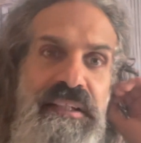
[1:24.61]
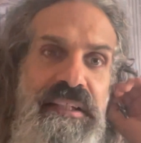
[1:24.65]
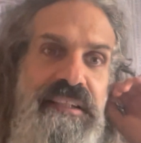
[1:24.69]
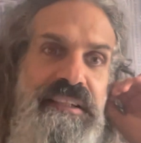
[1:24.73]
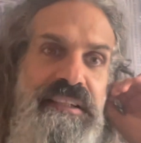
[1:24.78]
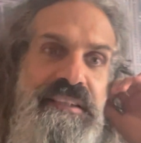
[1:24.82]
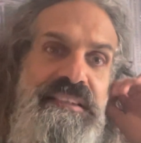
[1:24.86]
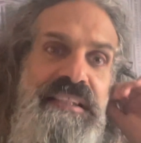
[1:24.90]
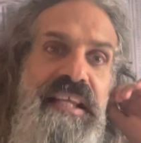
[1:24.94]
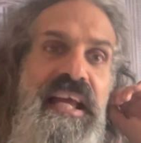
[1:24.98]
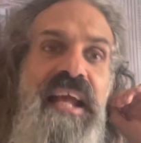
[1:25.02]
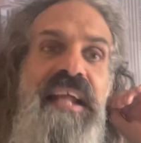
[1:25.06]

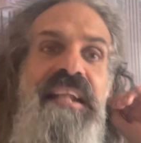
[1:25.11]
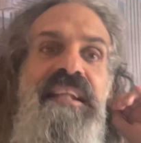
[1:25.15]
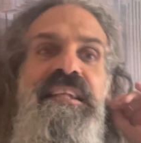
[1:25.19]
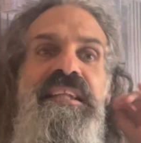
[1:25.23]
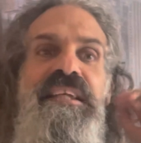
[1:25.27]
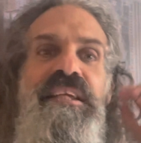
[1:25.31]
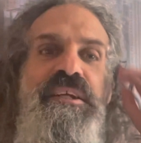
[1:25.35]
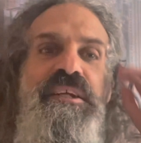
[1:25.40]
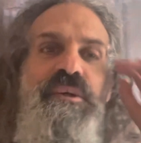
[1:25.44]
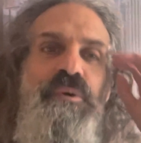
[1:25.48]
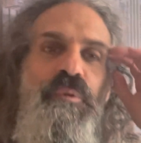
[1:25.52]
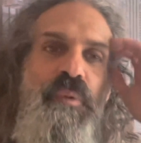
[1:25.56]
it's
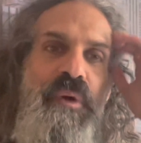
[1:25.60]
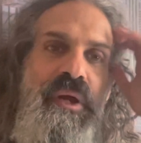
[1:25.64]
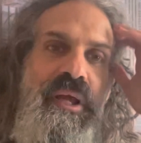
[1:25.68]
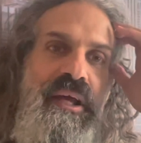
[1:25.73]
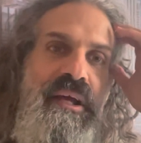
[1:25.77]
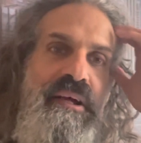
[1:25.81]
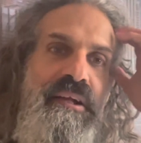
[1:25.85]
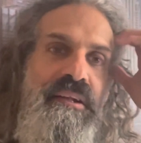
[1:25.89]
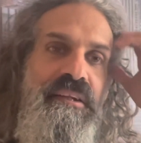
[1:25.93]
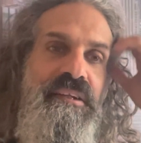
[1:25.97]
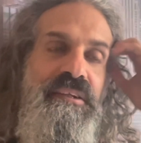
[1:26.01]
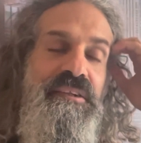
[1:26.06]
ending
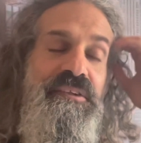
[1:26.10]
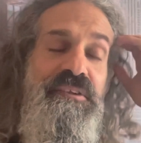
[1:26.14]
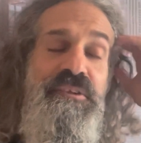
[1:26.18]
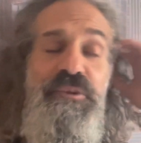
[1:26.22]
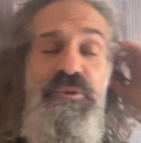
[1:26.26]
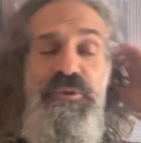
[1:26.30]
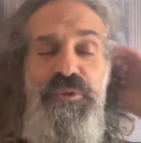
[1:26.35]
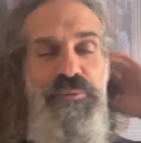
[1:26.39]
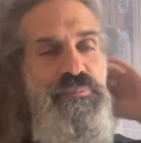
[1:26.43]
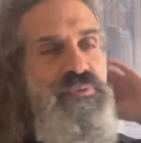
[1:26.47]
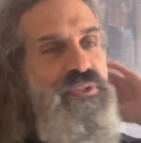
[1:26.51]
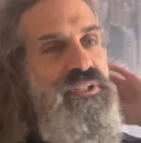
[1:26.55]
well, and it
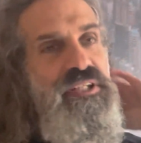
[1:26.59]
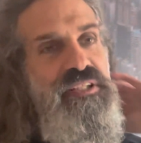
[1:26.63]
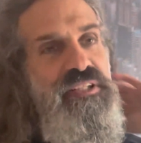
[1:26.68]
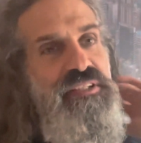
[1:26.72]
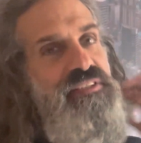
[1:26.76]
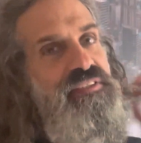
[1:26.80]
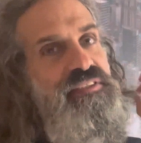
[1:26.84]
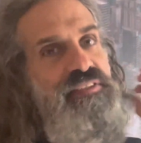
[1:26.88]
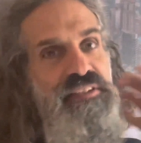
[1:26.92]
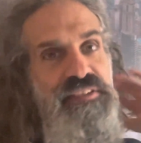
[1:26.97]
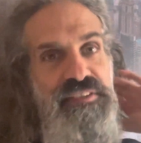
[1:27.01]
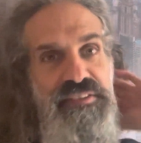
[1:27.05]
could be
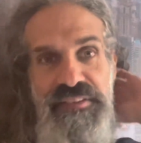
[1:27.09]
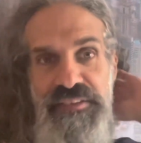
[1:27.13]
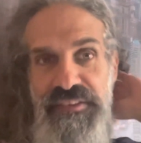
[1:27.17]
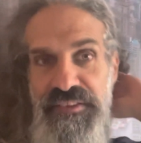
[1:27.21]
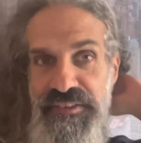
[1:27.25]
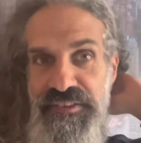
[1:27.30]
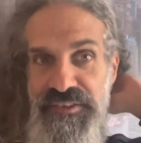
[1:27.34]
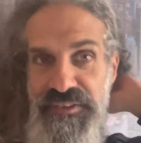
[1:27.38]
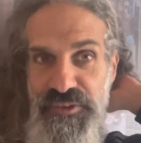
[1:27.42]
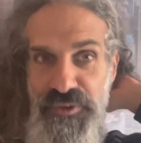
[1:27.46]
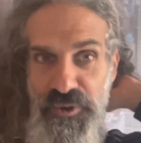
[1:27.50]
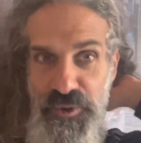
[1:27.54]
that
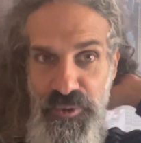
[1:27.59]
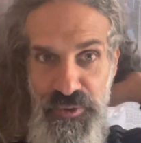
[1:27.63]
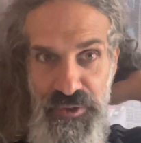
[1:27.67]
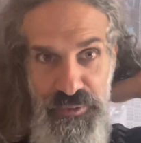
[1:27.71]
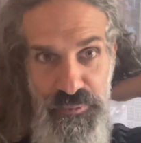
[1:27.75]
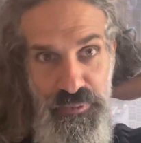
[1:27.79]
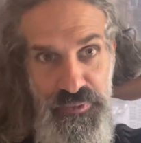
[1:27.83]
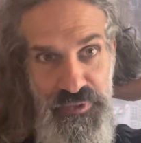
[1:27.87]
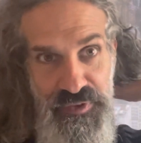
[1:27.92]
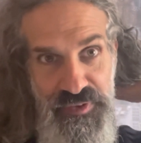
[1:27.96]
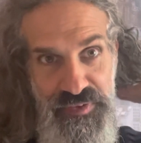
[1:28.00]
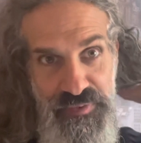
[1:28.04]
this story
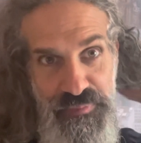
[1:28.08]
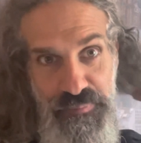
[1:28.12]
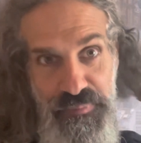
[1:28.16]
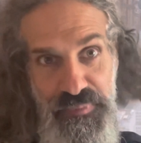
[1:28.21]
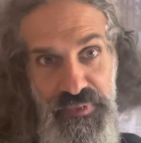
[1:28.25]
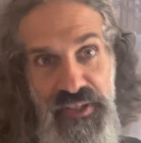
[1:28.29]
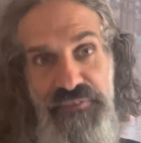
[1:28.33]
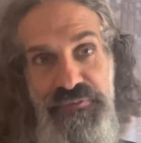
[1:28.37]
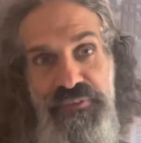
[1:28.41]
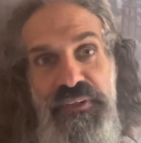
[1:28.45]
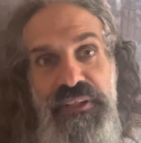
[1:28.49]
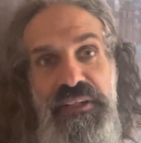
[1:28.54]
would
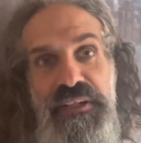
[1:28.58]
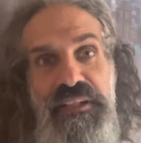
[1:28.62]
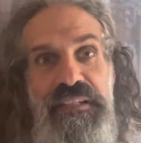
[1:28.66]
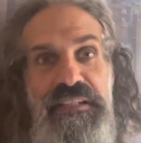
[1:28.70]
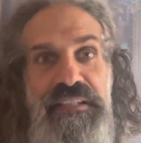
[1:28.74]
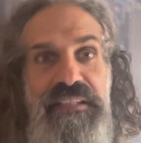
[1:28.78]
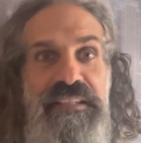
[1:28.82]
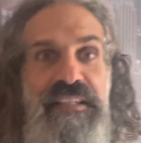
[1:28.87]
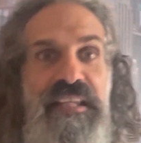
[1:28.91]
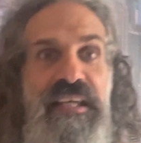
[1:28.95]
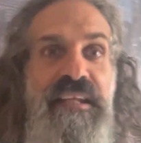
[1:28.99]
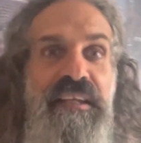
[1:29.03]
definitely
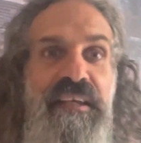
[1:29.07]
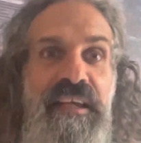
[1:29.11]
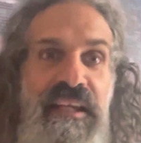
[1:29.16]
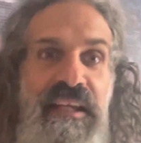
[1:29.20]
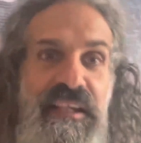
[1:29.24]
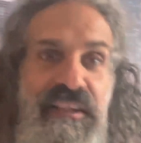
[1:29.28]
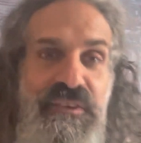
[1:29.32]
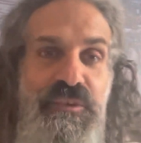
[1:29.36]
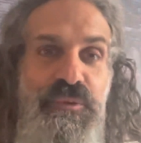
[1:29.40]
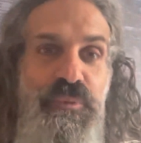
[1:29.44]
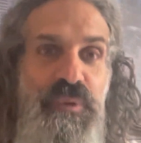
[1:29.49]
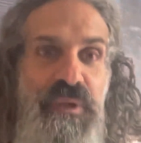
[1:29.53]
then
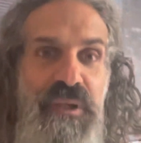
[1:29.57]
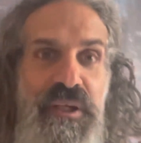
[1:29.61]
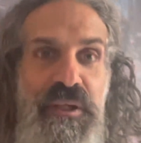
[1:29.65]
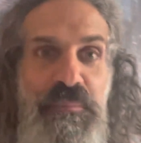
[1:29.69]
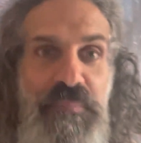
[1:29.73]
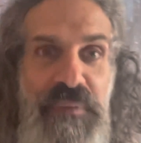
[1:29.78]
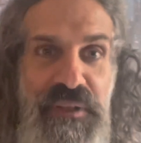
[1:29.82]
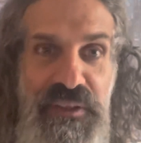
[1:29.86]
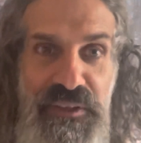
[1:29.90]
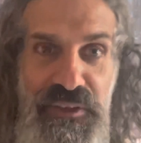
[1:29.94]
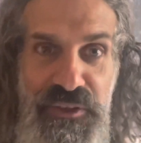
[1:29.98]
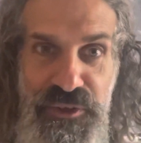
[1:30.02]
end well,
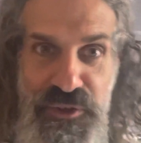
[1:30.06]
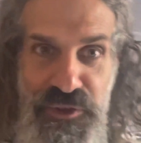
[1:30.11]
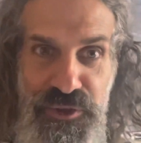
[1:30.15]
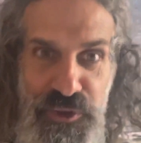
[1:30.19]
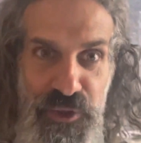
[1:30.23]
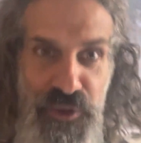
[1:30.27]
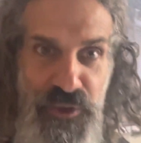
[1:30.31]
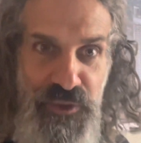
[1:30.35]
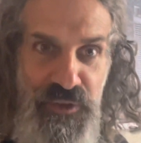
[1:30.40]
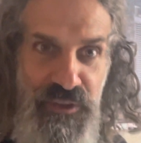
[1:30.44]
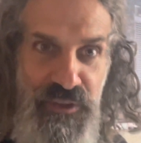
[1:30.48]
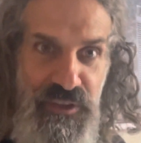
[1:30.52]
but the
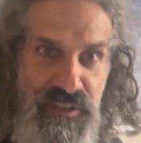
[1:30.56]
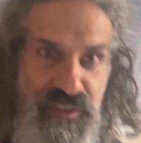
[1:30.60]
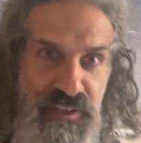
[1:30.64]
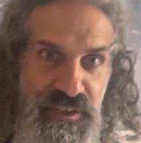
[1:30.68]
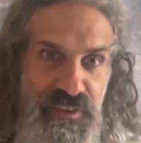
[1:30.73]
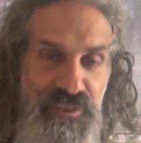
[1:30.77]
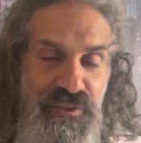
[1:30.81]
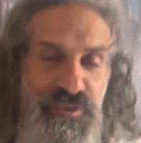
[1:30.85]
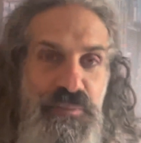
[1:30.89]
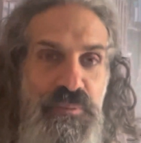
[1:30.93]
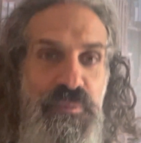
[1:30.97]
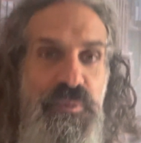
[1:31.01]
journey
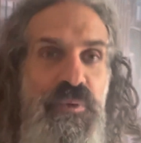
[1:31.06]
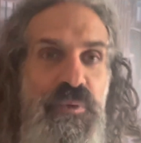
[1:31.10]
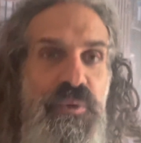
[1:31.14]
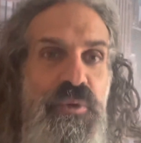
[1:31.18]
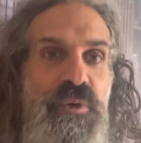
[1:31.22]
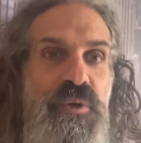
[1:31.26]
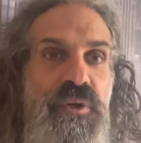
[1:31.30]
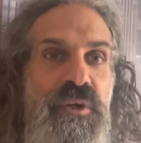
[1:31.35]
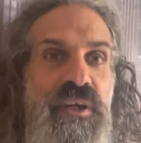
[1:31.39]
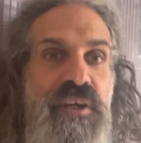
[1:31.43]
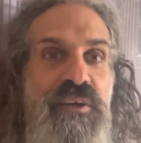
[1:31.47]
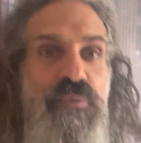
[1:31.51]
is
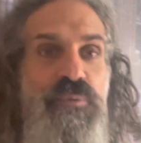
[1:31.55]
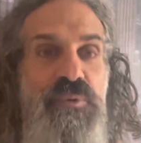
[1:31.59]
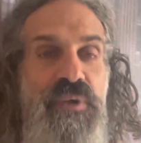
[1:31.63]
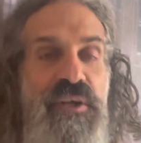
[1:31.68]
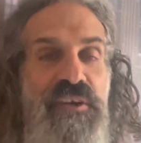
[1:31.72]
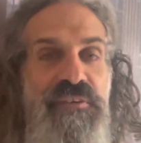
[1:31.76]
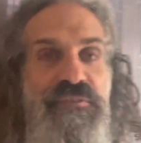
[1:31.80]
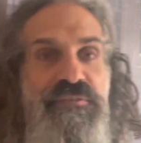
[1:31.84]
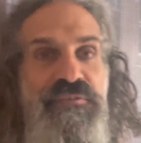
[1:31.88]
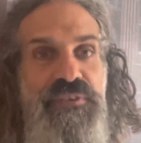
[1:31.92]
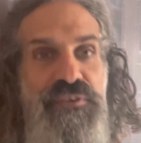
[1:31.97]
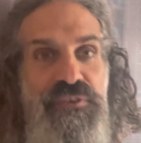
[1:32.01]
more a
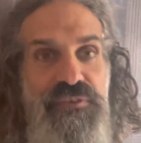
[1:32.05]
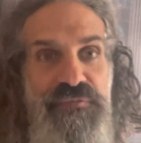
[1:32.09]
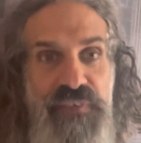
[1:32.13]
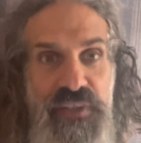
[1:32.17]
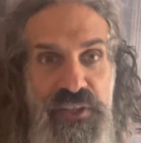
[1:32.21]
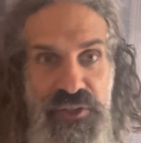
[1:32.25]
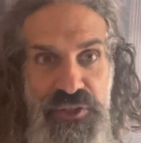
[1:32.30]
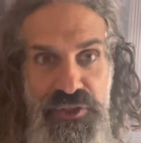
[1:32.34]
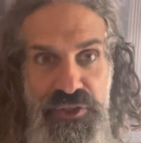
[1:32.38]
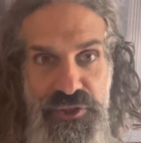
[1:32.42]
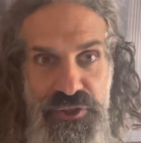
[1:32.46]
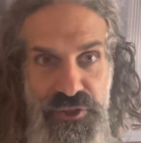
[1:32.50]
rough
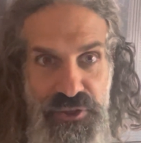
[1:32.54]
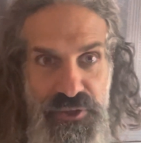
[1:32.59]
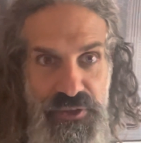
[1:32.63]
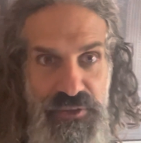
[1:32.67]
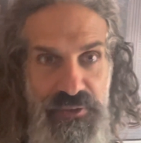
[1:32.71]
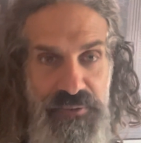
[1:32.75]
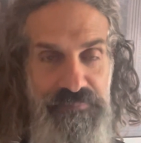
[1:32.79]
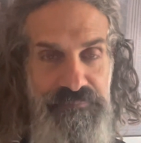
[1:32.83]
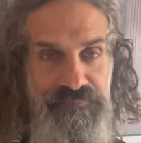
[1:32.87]
adventure.